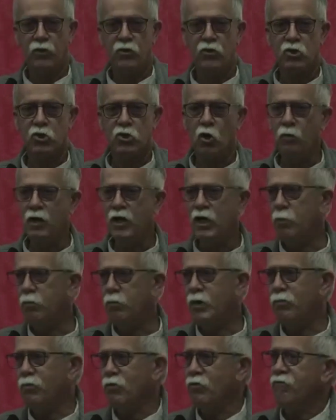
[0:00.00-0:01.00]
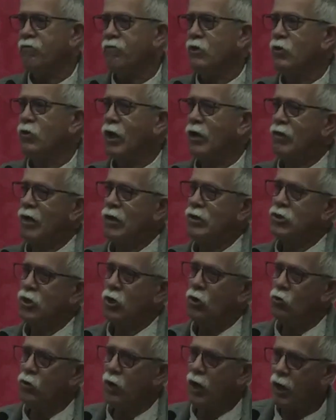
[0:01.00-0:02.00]
So many people feel like they
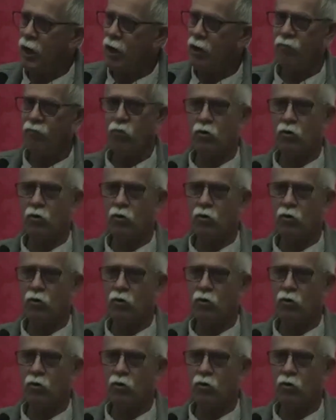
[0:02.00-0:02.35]
don't have